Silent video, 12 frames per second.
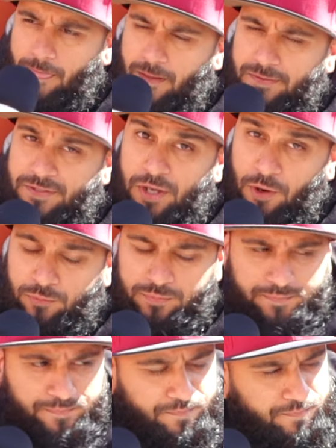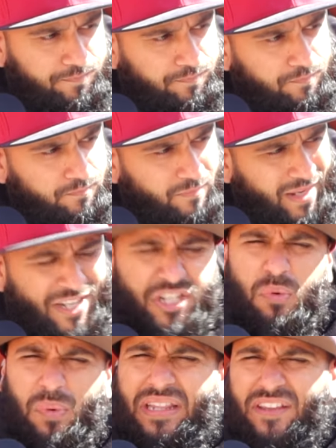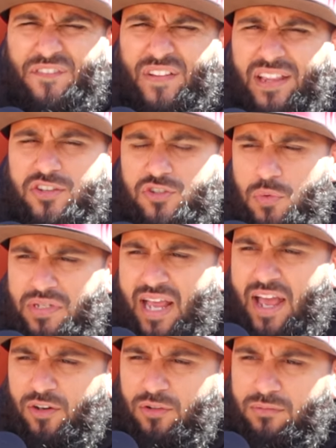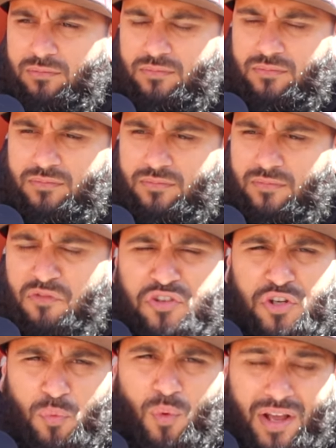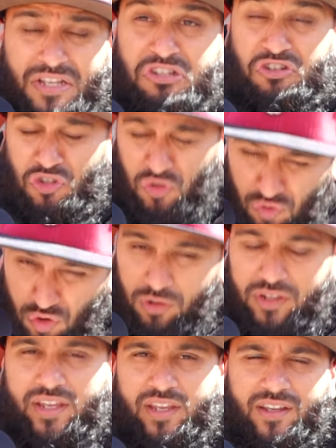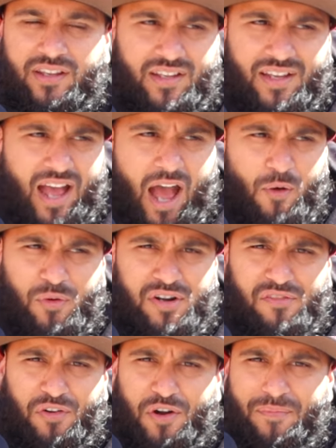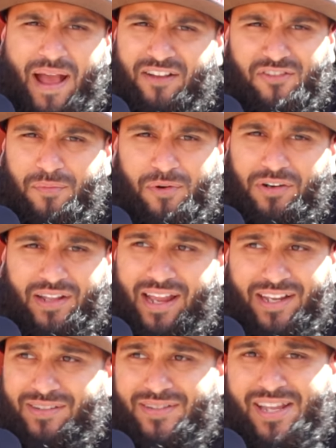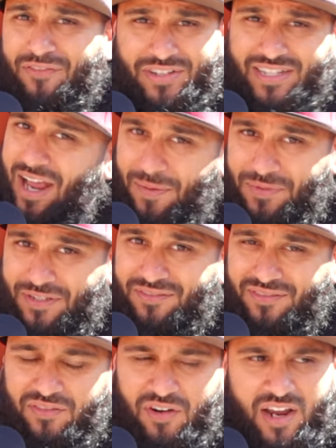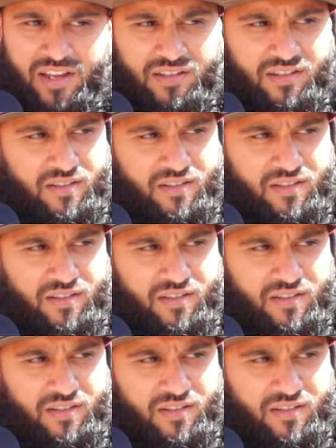So, is she really feeling suicidal? If she was, truly, I wouldn't have heard back from her like 7 times, right?